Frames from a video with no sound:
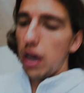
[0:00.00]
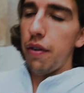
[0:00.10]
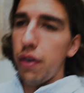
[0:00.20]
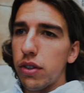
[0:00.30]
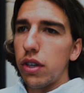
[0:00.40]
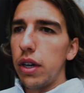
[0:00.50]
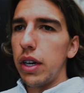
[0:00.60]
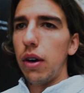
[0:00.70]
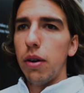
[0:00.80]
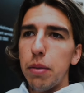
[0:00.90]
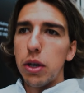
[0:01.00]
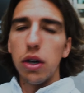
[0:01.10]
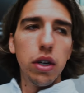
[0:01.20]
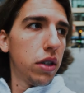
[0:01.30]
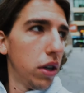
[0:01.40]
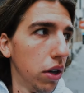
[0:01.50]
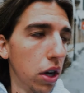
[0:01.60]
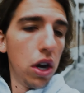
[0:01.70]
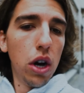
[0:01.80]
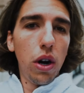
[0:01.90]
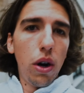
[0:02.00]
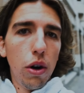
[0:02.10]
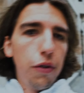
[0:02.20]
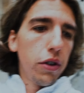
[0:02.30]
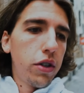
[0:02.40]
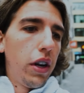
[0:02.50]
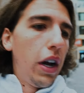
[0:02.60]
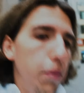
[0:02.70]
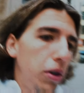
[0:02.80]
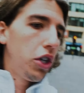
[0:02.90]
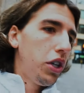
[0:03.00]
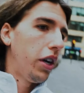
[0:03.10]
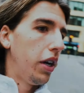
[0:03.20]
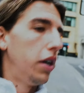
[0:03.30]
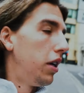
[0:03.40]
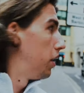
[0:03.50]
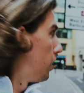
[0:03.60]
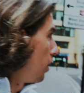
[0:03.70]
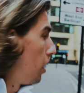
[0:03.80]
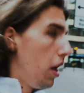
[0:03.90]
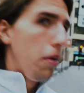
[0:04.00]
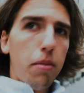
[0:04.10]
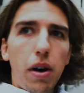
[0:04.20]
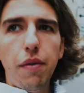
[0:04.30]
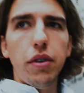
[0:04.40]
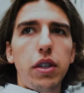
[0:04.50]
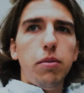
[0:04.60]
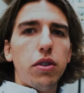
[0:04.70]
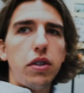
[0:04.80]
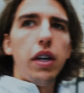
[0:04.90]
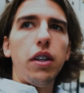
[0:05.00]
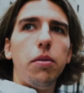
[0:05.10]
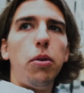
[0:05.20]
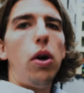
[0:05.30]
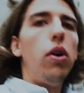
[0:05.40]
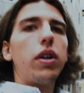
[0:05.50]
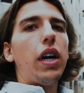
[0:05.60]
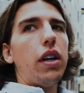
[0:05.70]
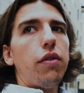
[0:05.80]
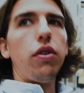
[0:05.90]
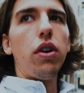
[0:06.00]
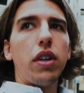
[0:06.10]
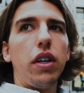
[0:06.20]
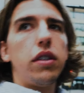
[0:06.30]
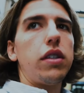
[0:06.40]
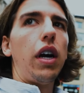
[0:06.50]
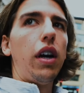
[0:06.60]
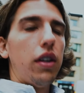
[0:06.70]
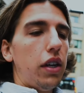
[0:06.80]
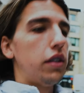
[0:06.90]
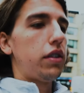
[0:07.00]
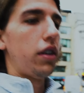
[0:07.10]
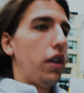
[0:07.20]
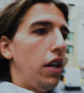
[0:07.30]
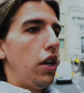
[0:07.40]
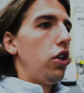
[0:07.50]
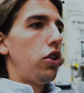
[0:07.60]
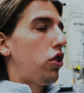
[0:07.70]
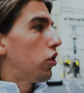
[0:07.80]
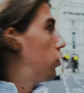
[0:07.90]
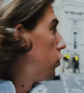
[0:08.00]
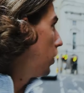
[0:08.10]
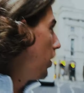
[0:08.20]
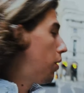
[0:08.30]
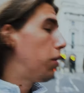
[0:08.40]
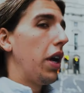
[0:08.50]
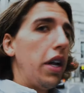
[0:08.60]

if it'll turn out and be good or if it'll turn out and be shit. But everyone seems to say that the more organic vlogging style is just as equally